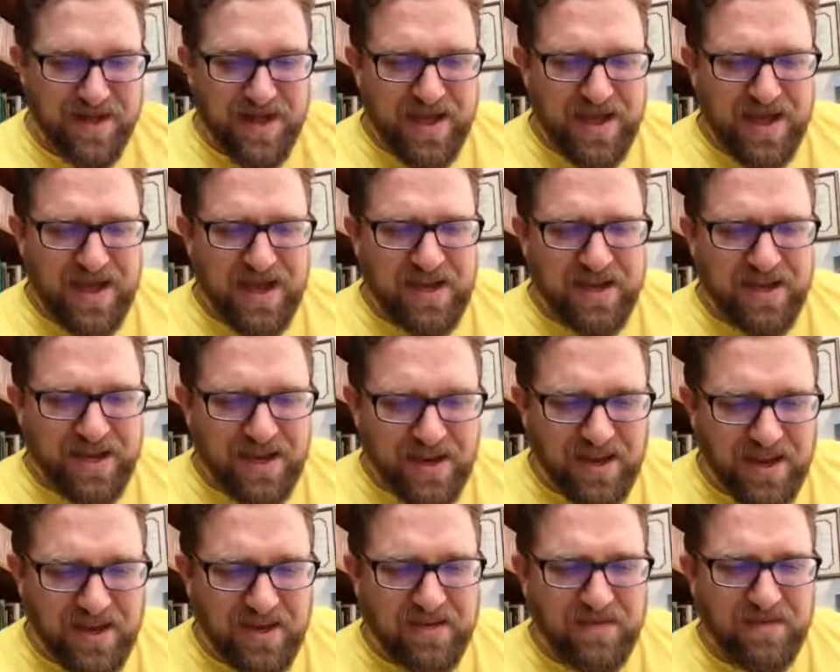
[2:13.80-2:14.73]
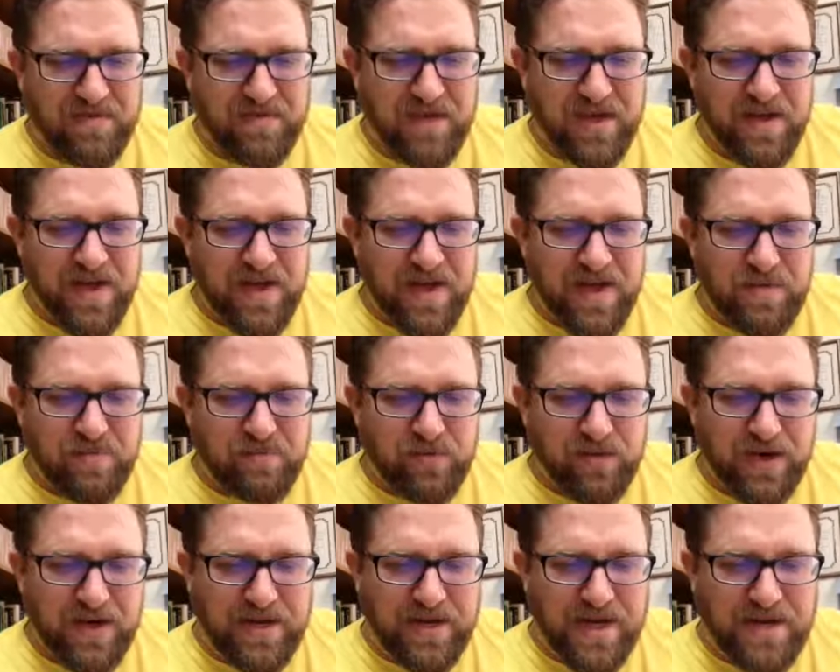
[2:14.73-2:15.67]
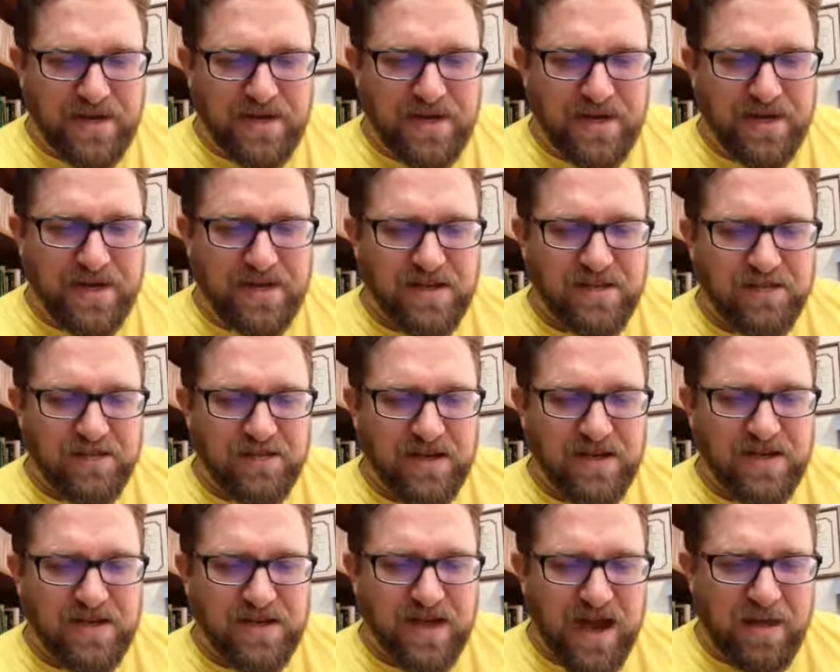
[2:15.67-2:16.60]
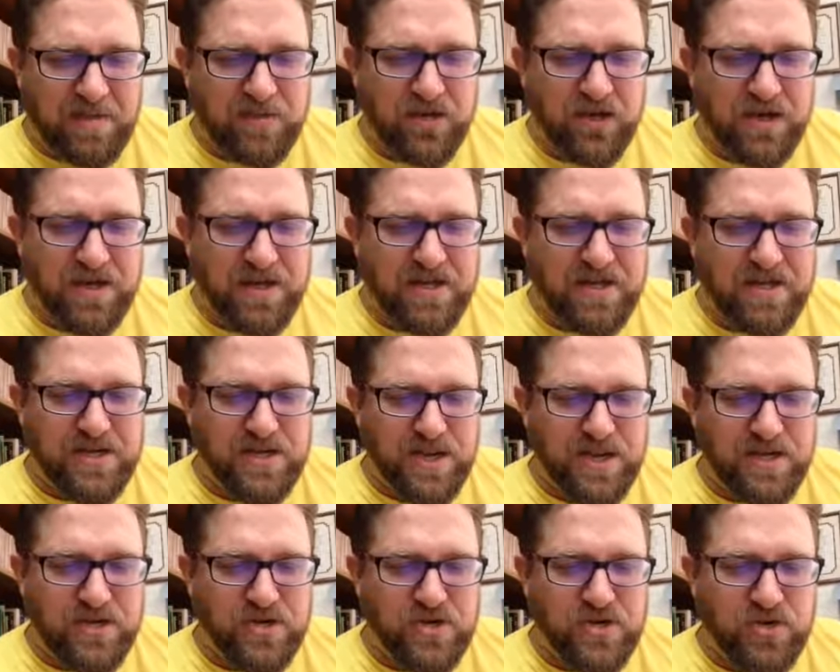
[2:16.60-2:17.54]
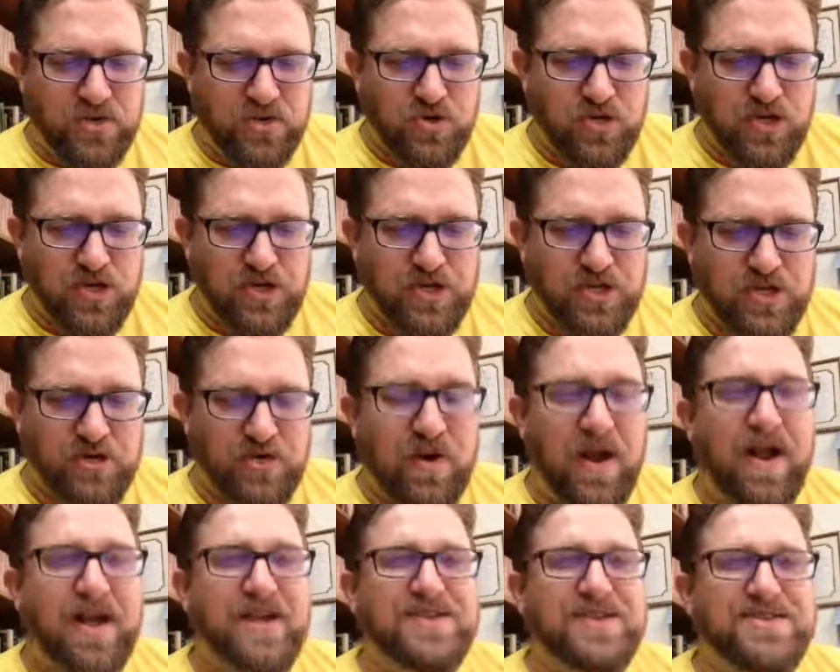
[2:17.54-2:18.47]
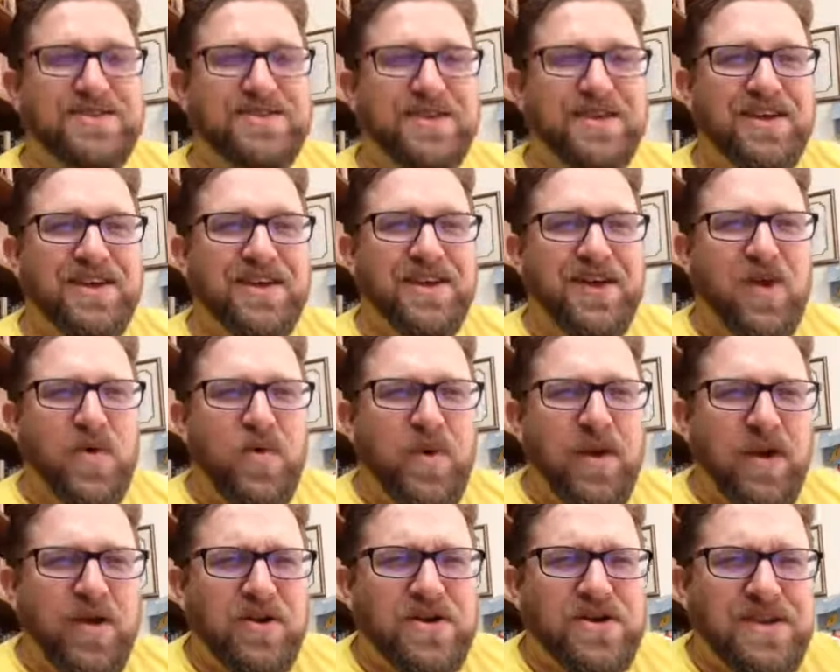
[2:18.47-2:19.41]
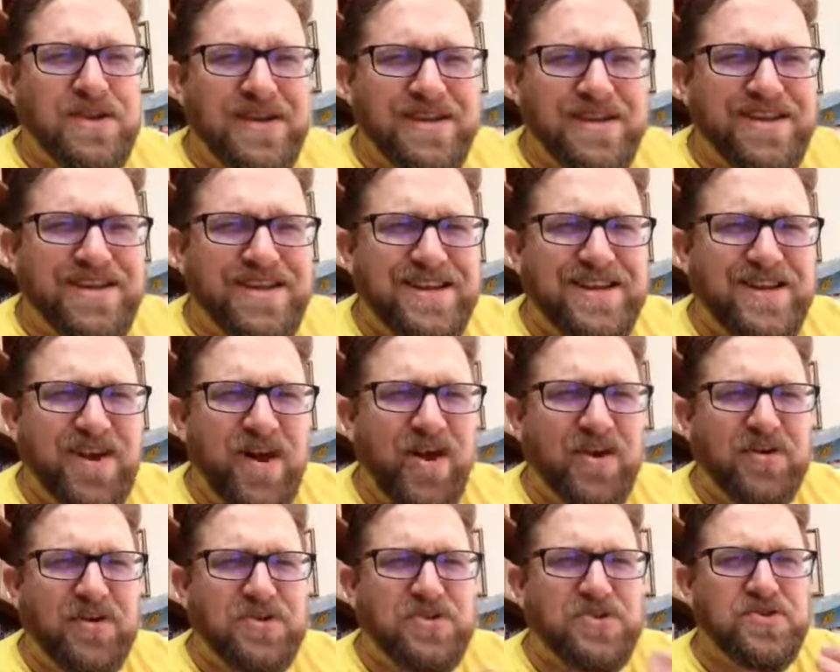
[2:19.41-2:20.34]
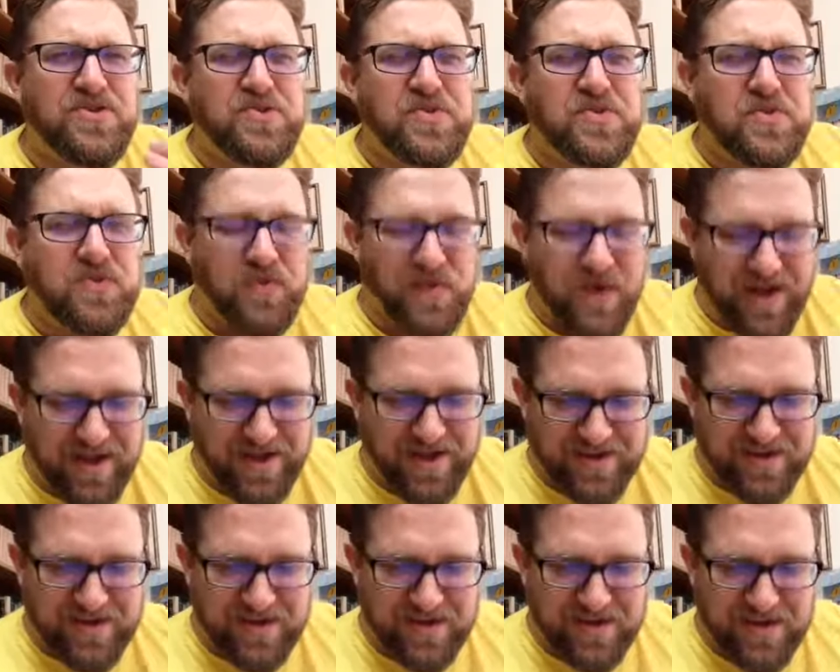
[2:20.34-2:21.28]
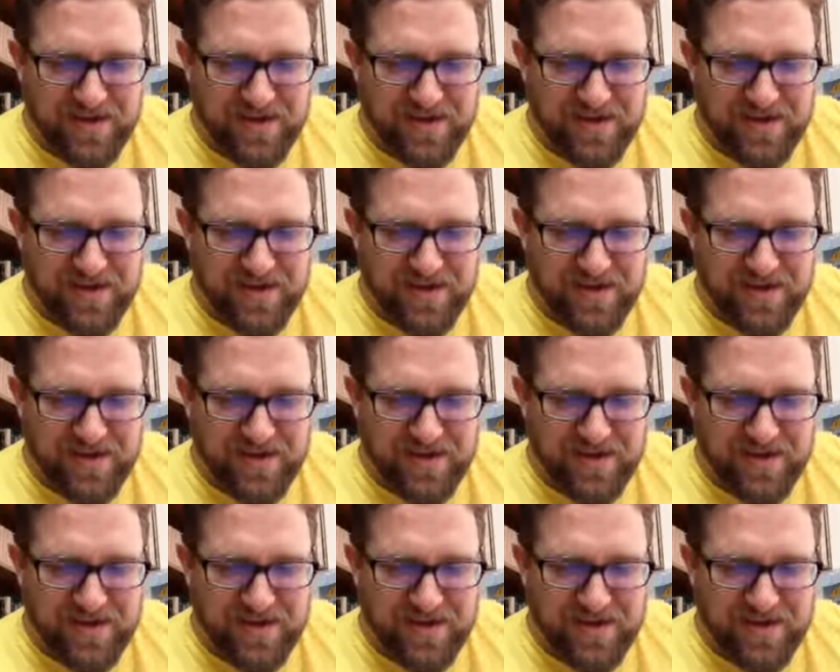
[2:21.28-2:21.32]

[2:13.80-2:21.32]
In love, He predestined us for adoption as sons through Jesus Christ. We are sons and daughters through Christ.